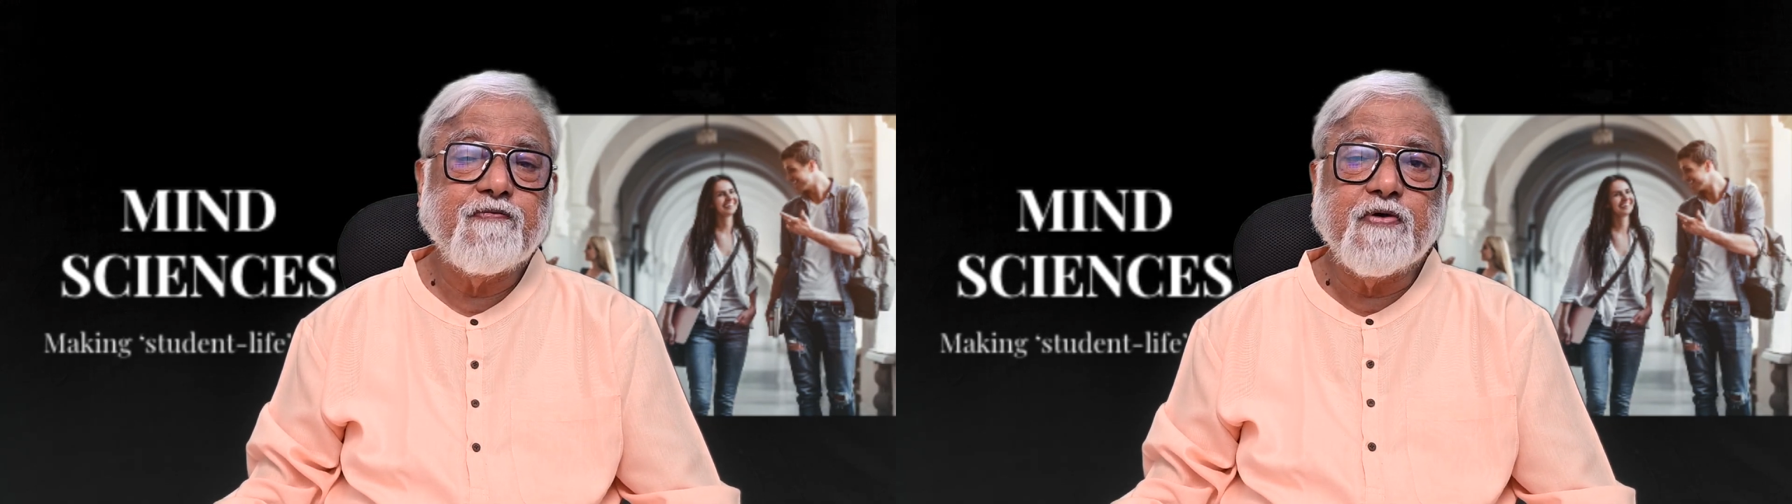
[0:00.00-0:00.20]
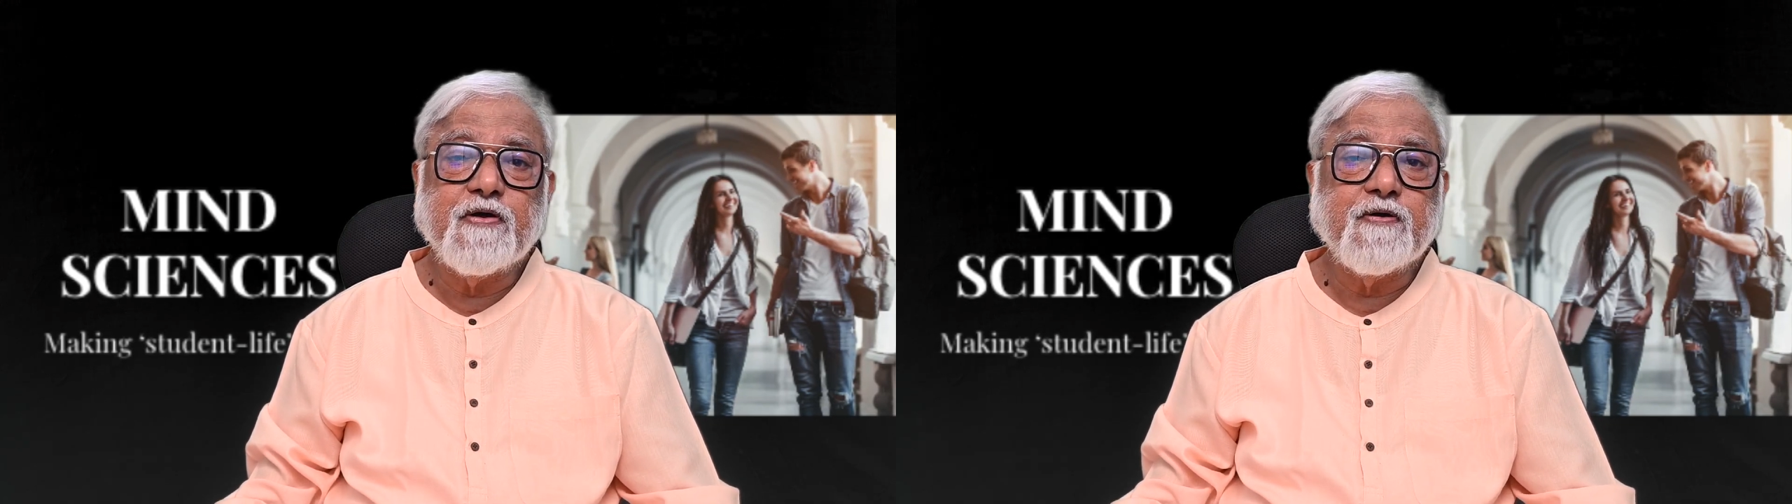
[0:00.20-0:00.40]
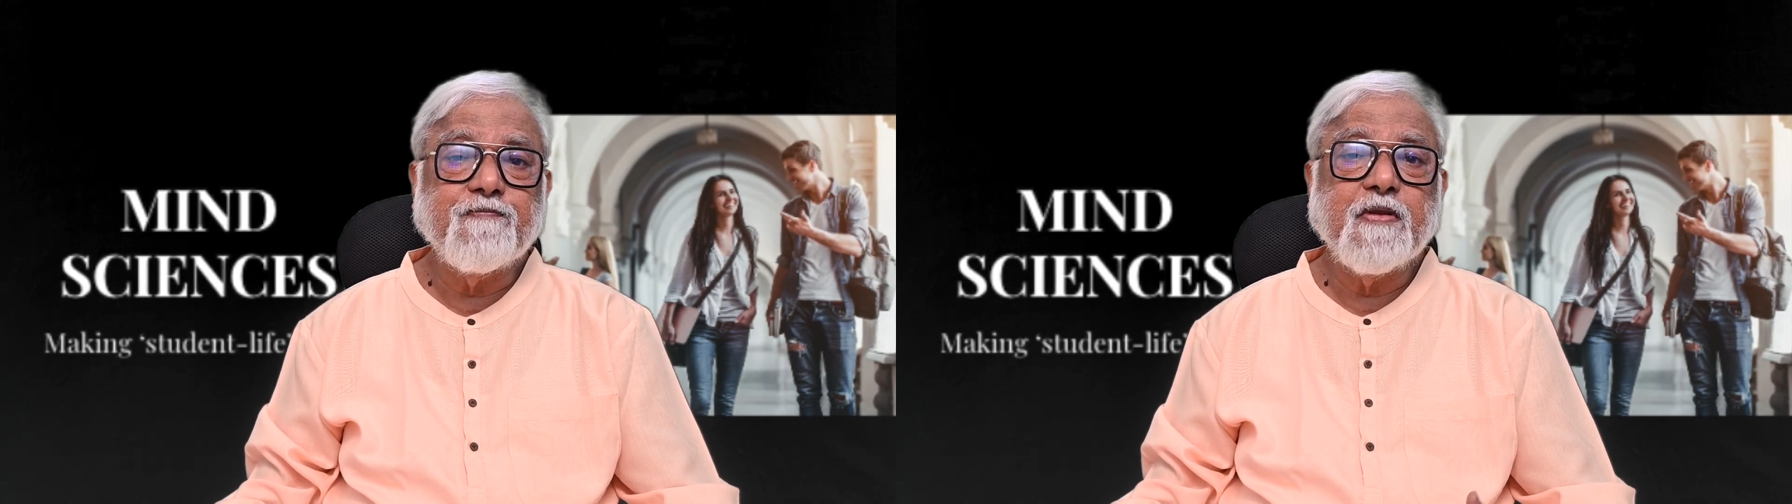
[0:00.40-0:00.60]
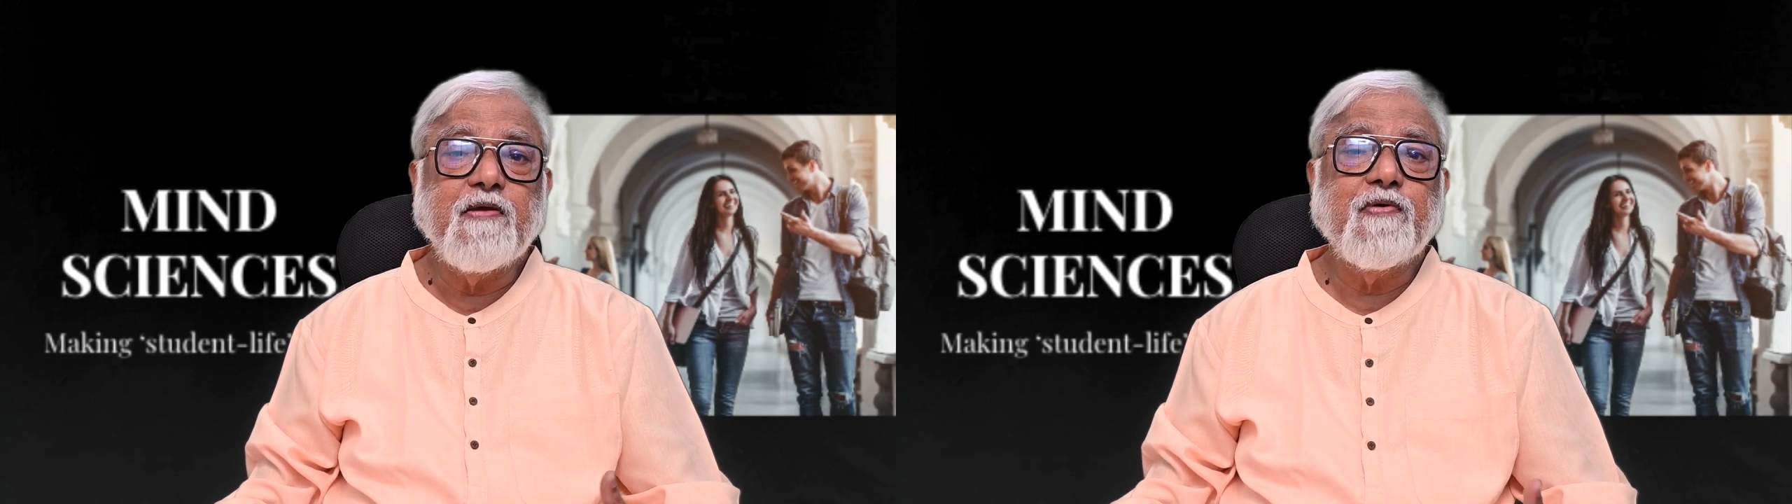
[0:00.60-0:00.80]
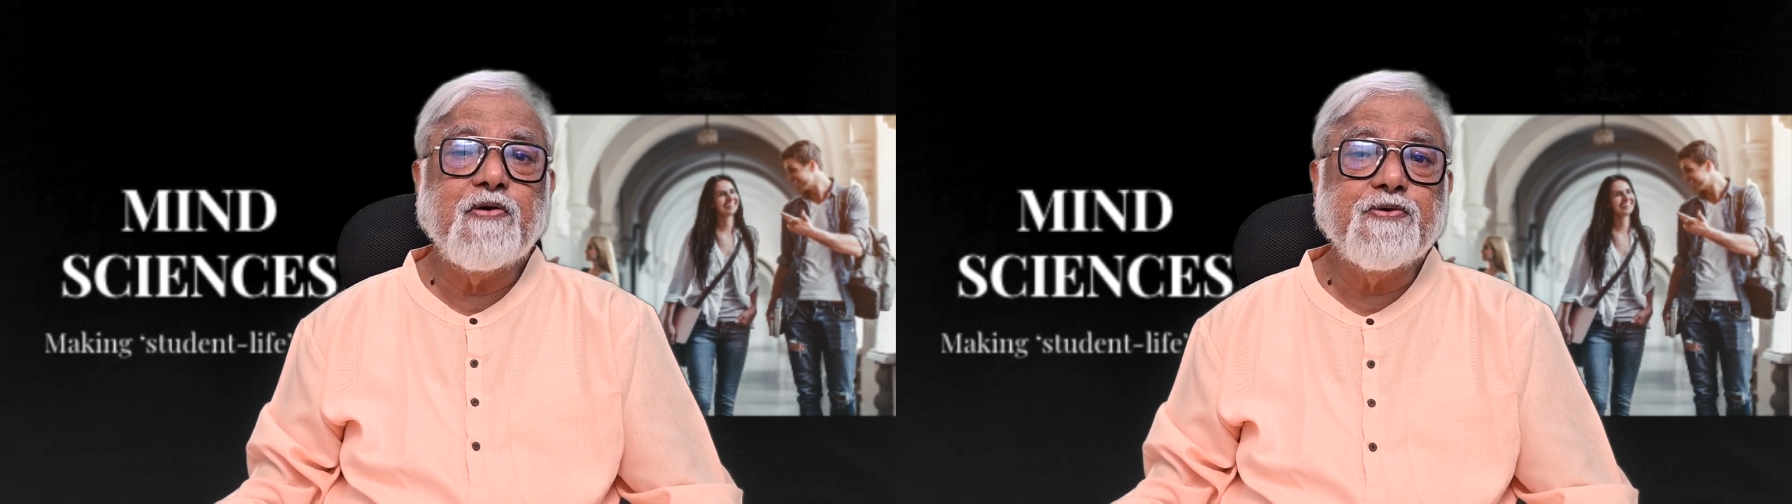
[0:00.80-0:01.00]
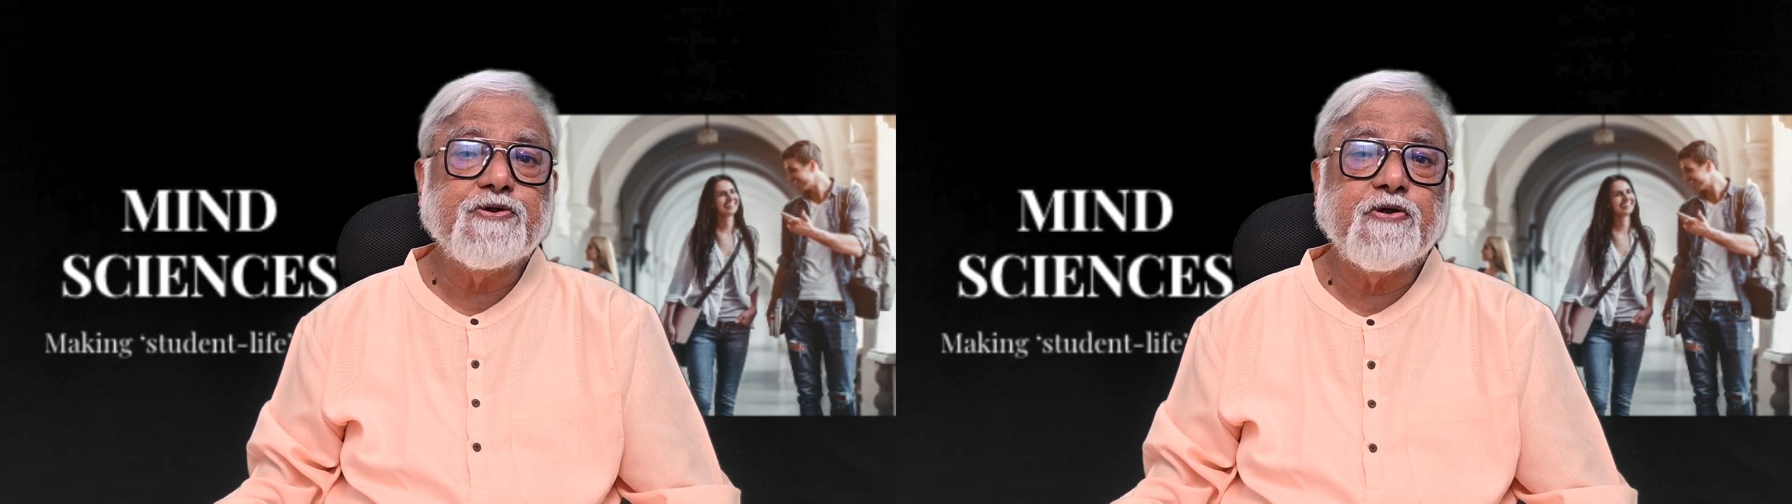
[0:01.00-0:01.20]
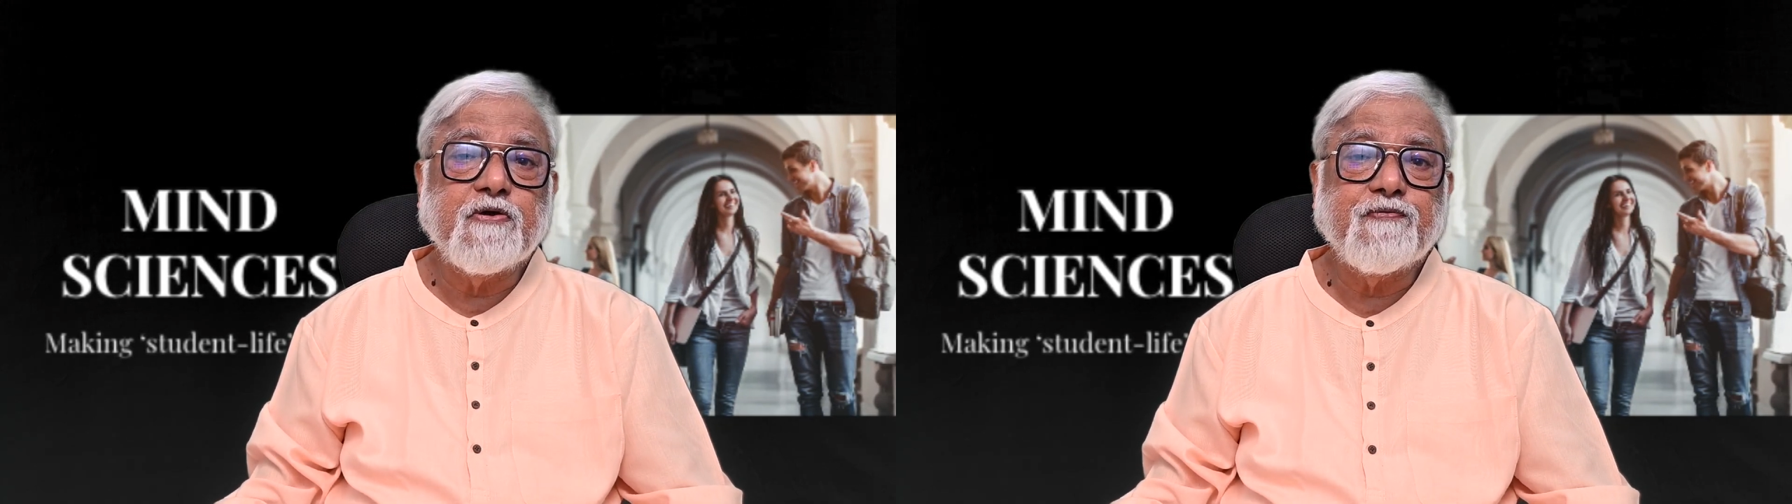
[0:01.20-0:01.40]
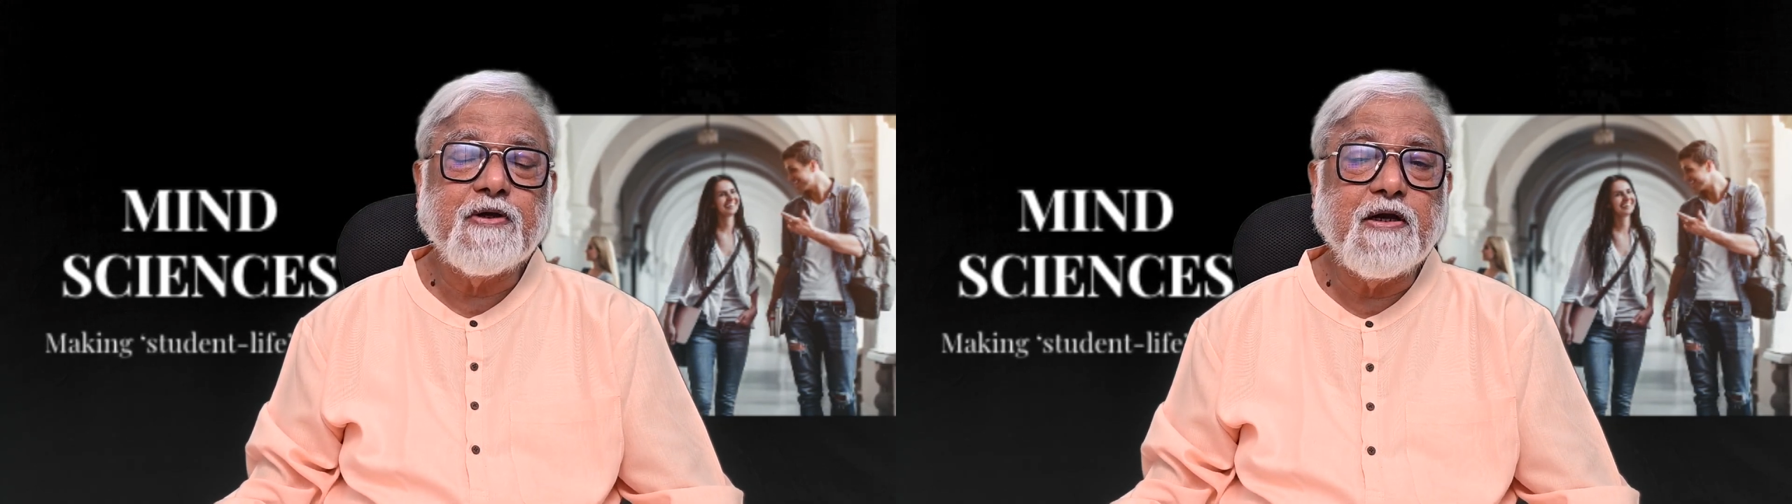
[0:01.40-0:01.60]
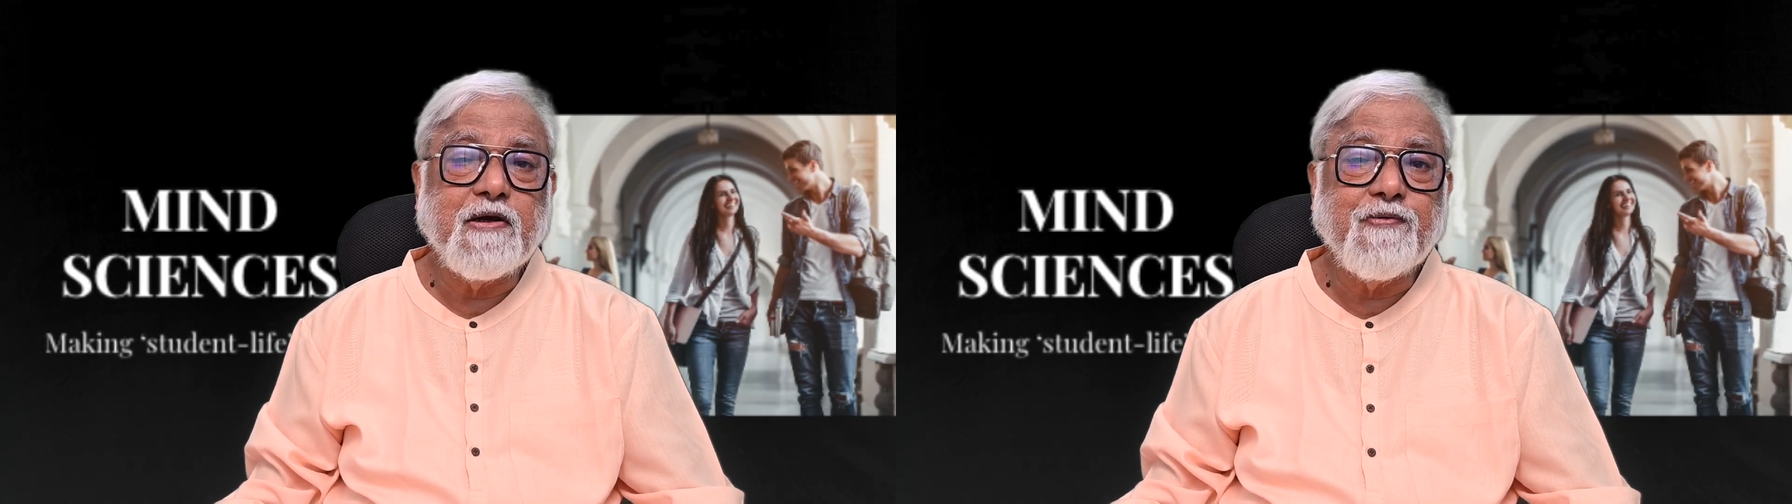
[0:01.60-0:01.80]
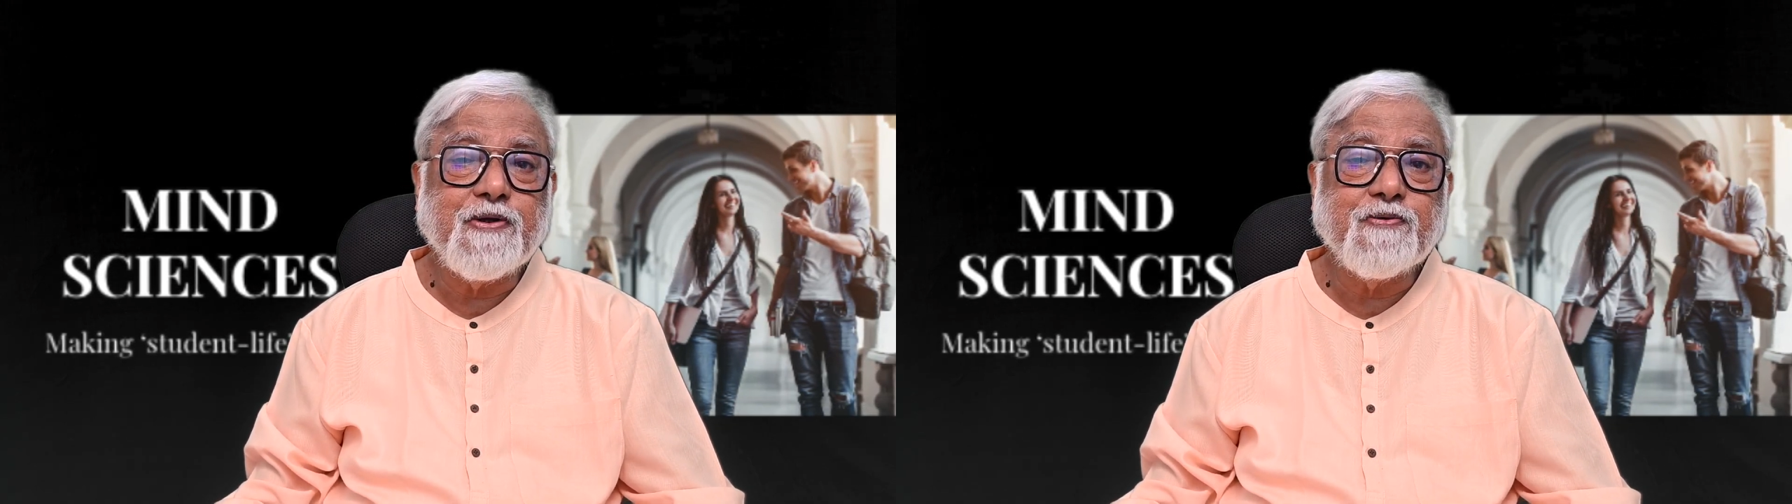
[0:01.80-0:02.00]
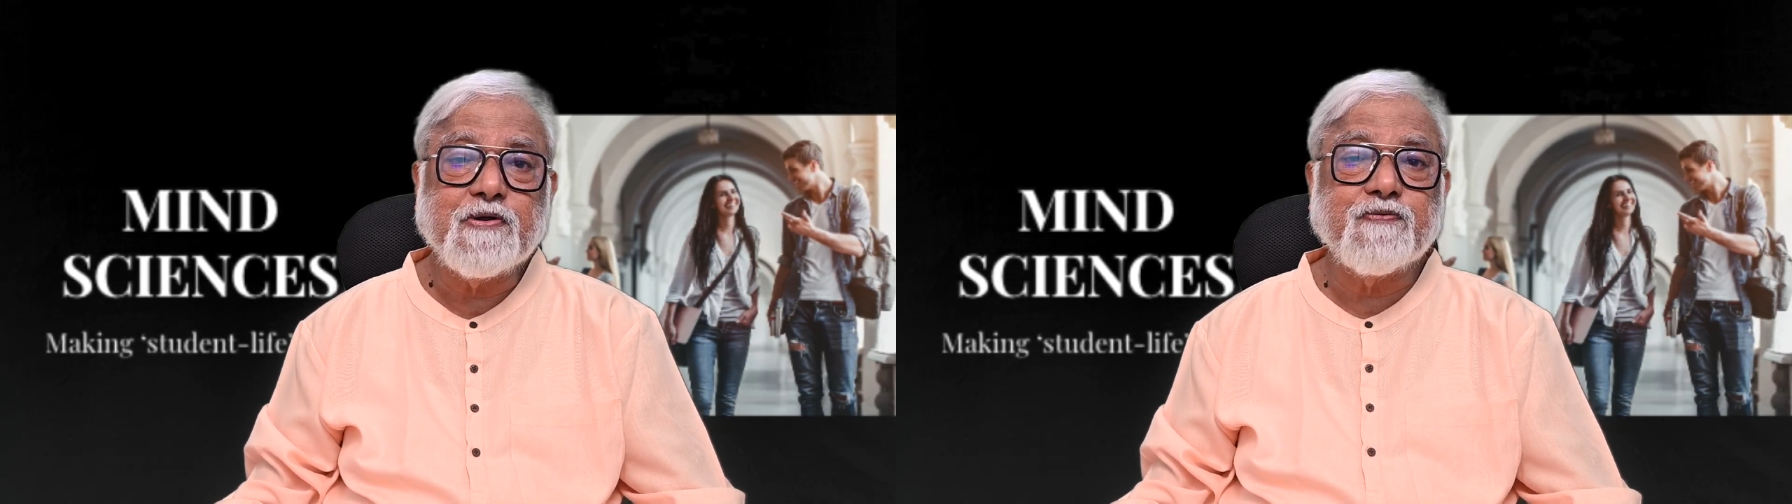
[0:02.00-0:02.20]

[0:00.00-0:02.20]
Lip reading: for evolution of an individual,